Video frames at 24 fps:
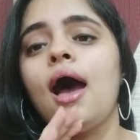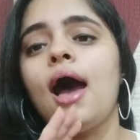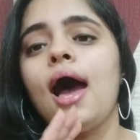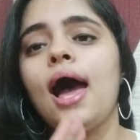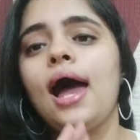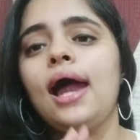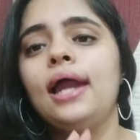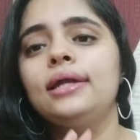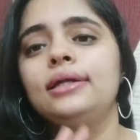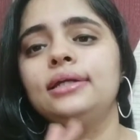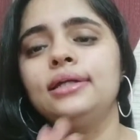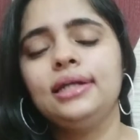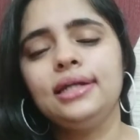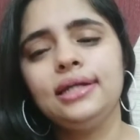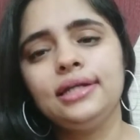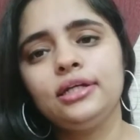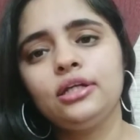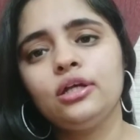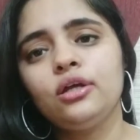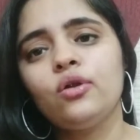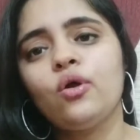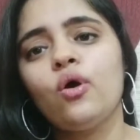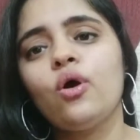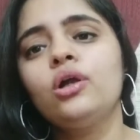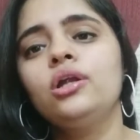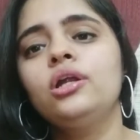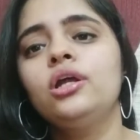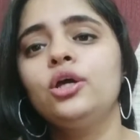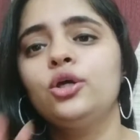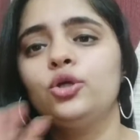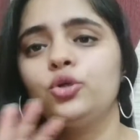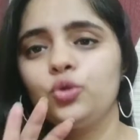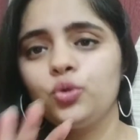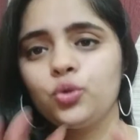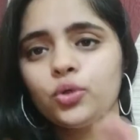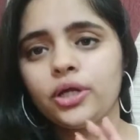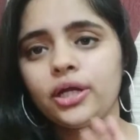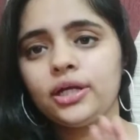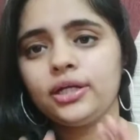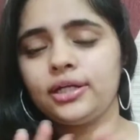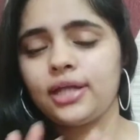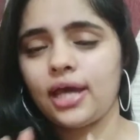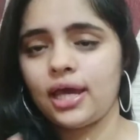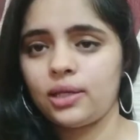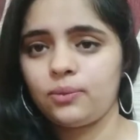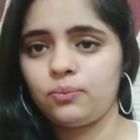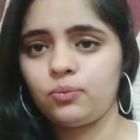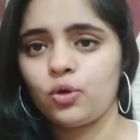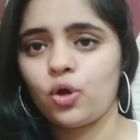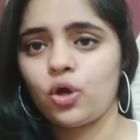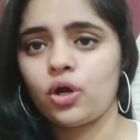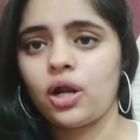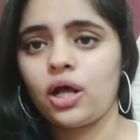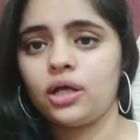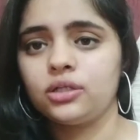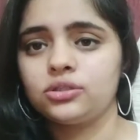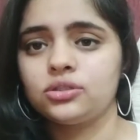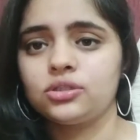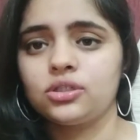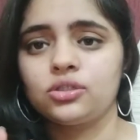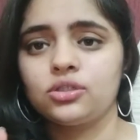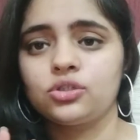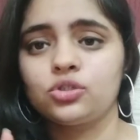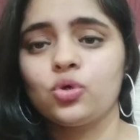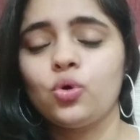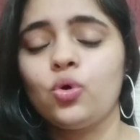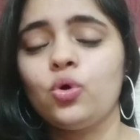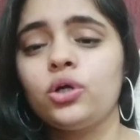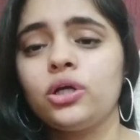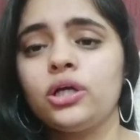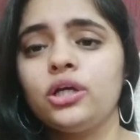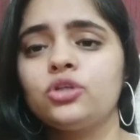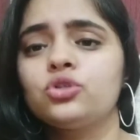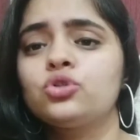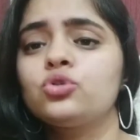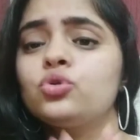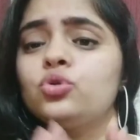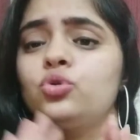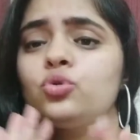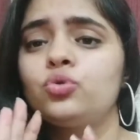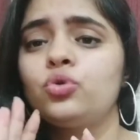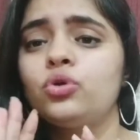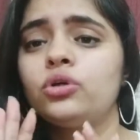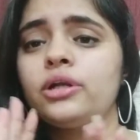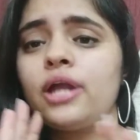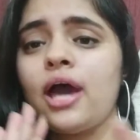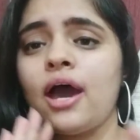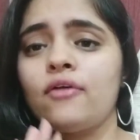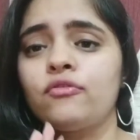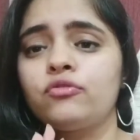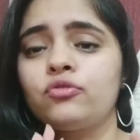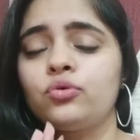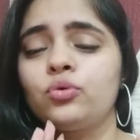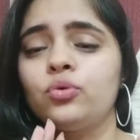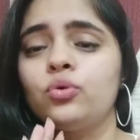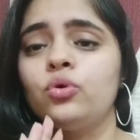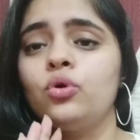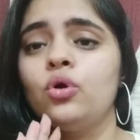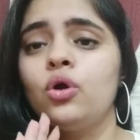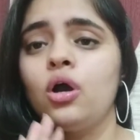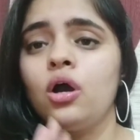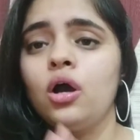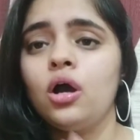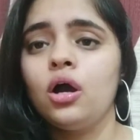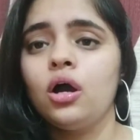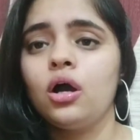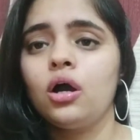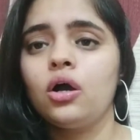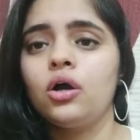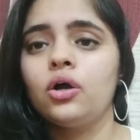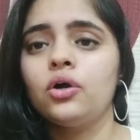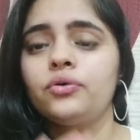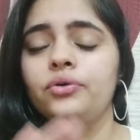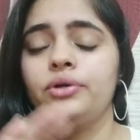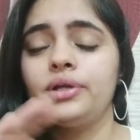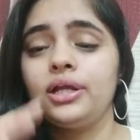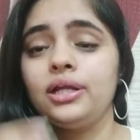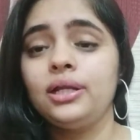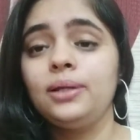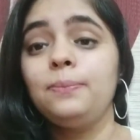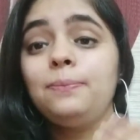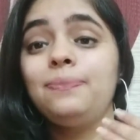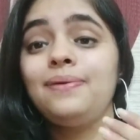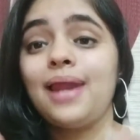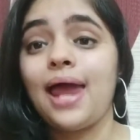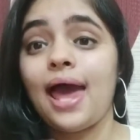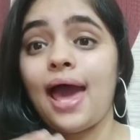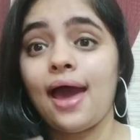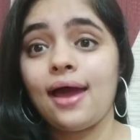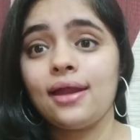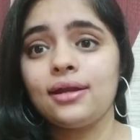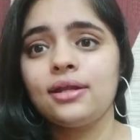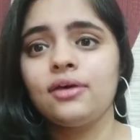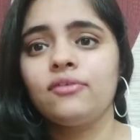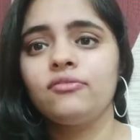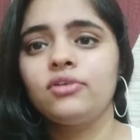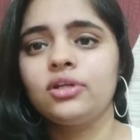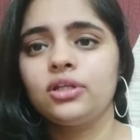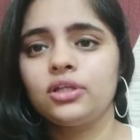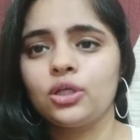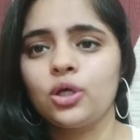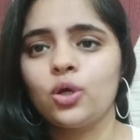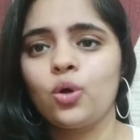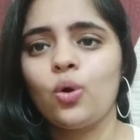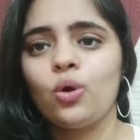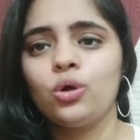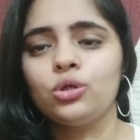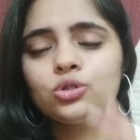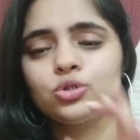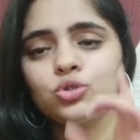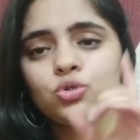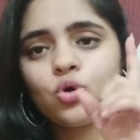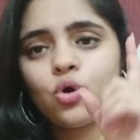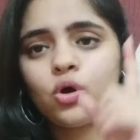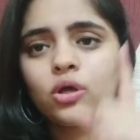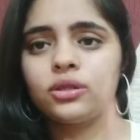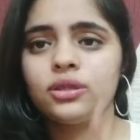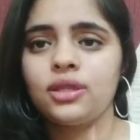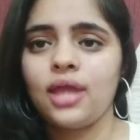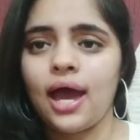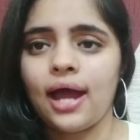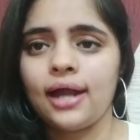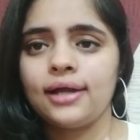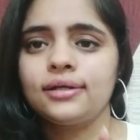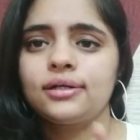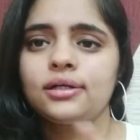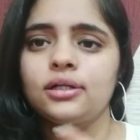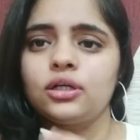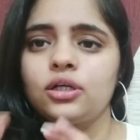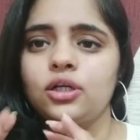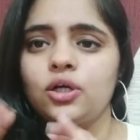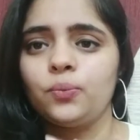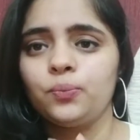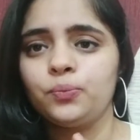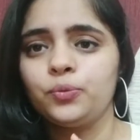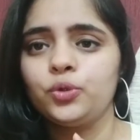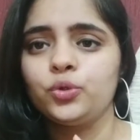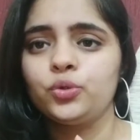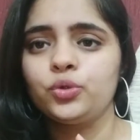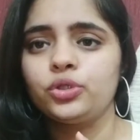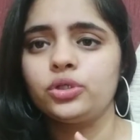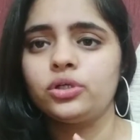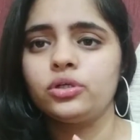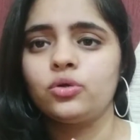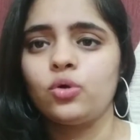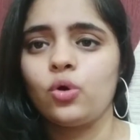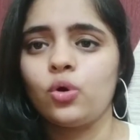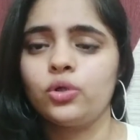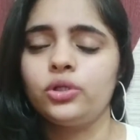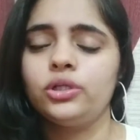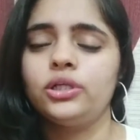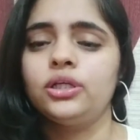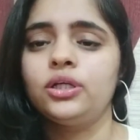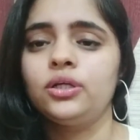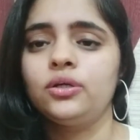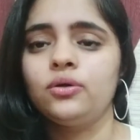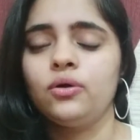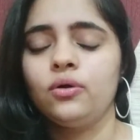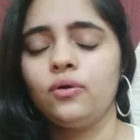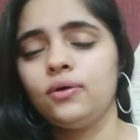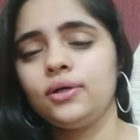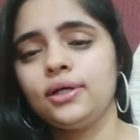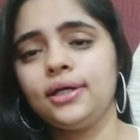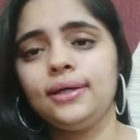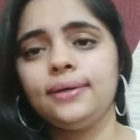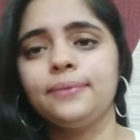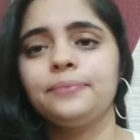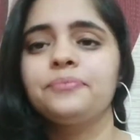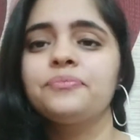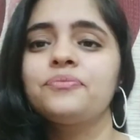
and later on you can type your answers. Okay, so you don't have to really plan everything also on that computer only. Okay,